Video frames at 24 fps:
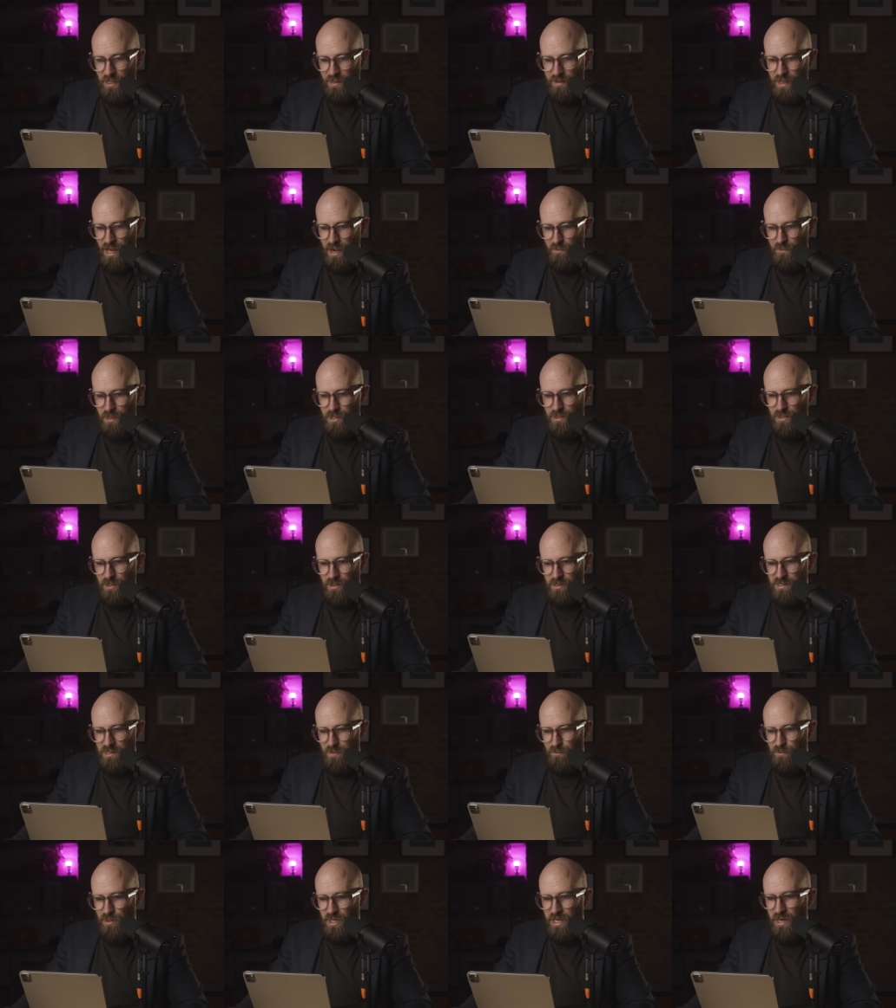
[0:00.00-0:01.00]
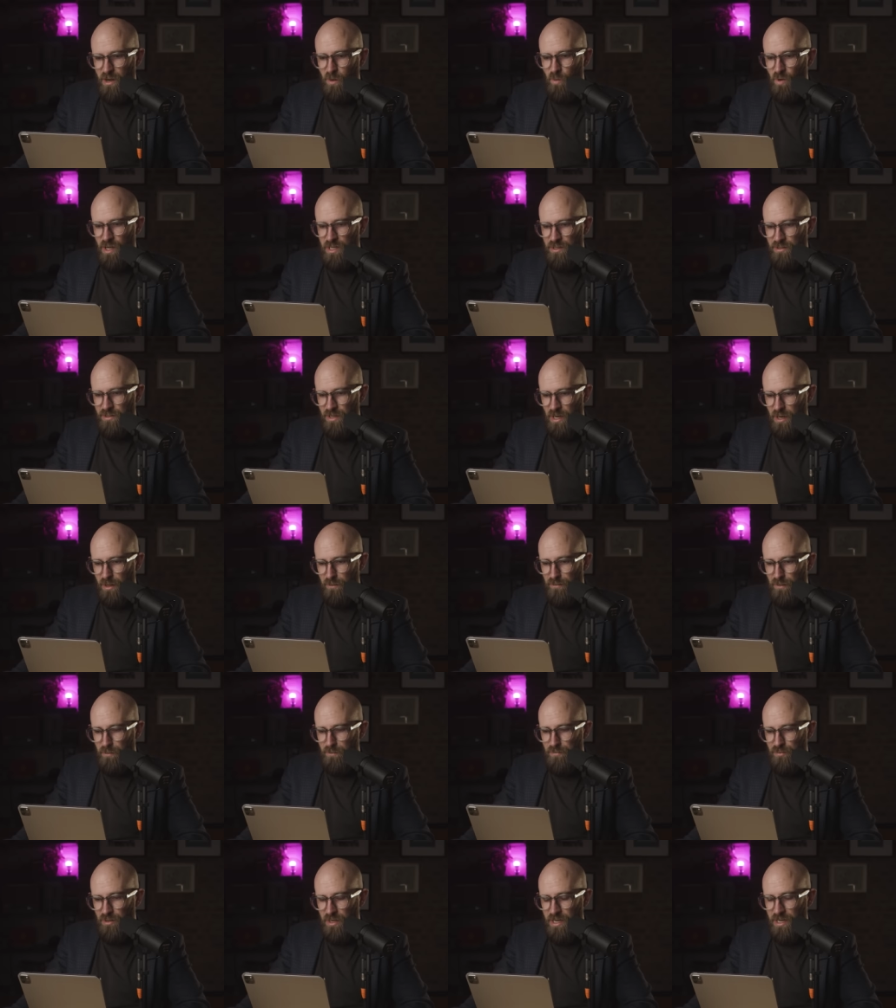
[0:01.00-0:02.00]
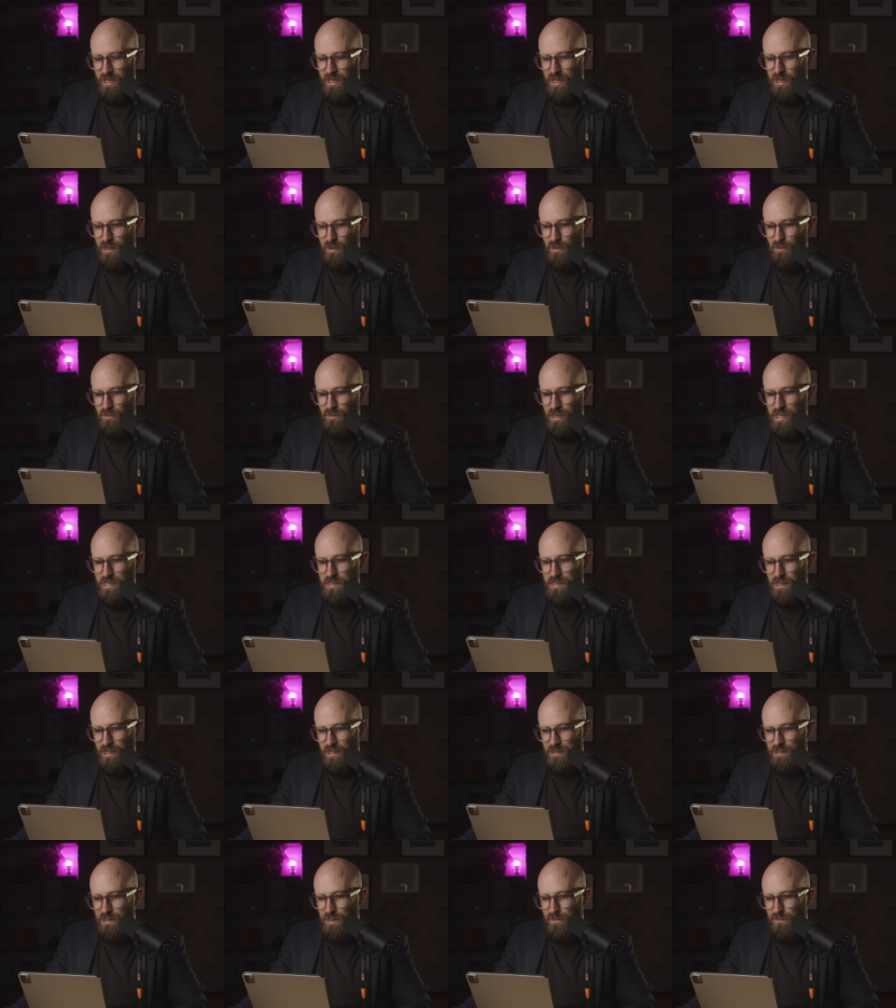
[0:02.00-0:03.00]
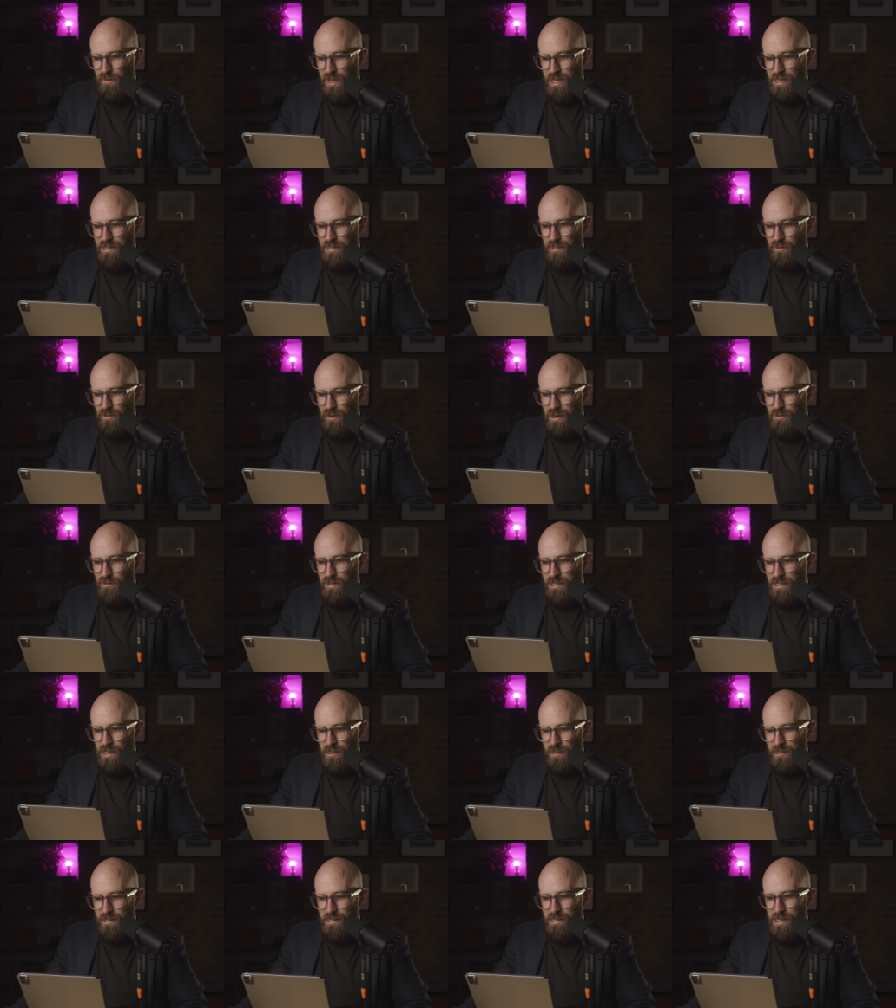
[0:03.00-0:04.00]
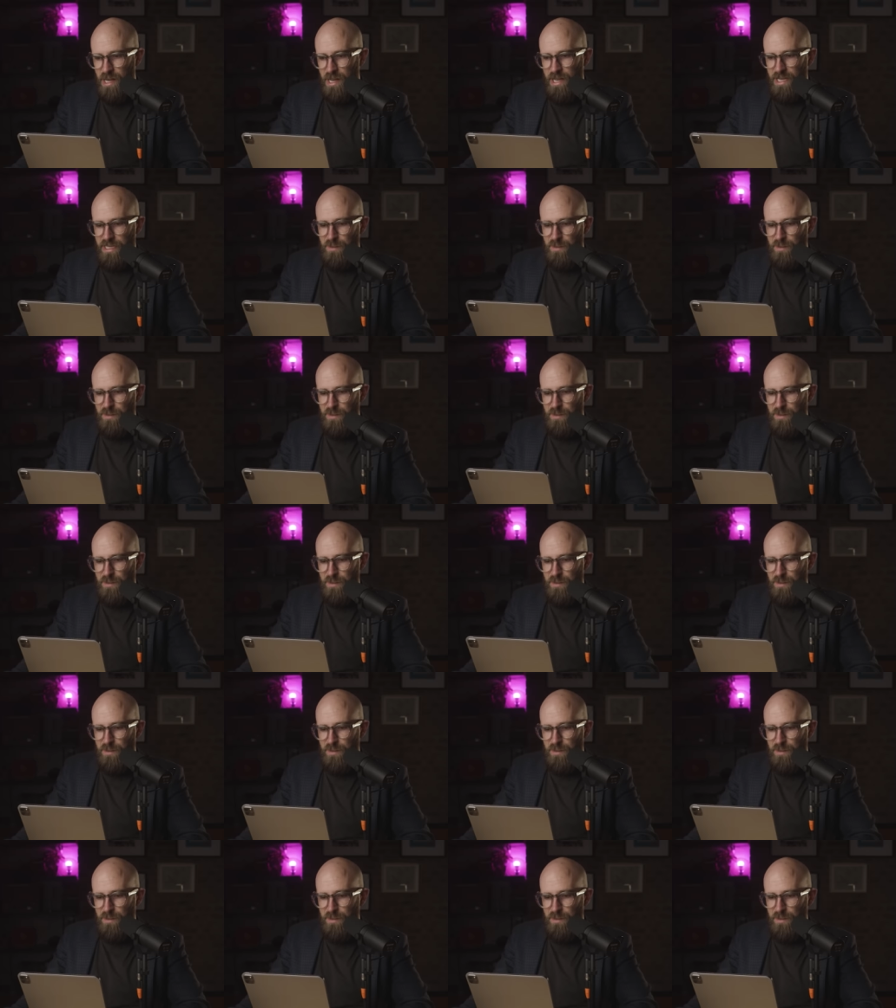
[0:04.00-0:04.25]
The average cost of bringing one drug from preclinical research to phase 3 results